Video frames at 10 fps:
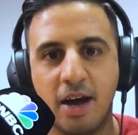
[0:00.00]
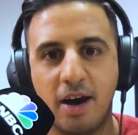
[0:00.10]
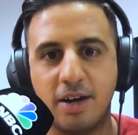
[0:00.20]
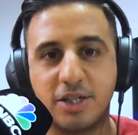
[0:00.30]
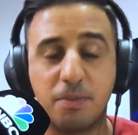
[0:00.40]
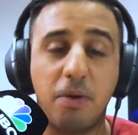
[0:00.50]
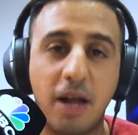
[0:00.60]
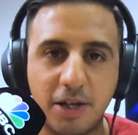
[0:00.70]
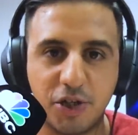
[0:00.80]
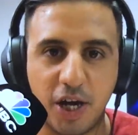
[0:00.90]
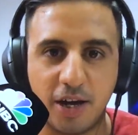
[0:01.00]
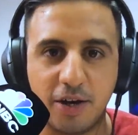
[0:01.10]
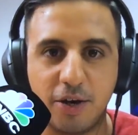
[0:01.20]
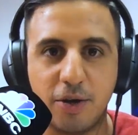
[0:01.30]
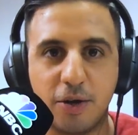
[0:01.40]
uh, supply chain.
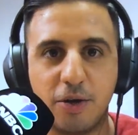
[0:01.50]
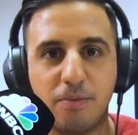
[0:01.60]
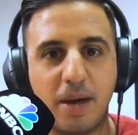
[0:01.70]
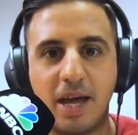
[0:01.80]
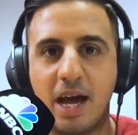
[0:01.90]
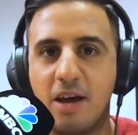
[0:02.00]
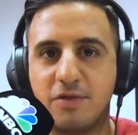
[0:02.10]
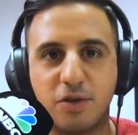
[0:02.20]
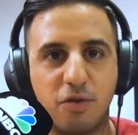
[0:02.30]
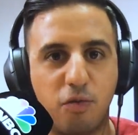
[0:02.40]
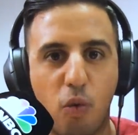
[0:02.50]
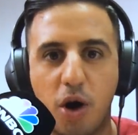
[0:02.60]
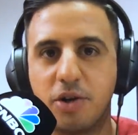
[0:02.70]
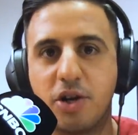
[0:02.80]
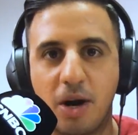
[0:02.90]
You know, you may have sort of
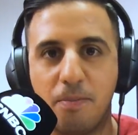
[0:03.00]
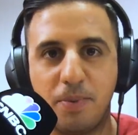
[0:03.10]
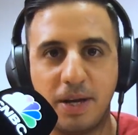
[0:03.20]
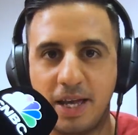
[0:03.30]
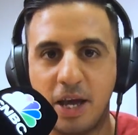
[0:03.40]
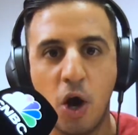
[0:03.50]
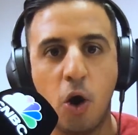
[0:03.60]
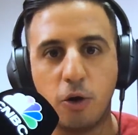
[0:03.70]
one company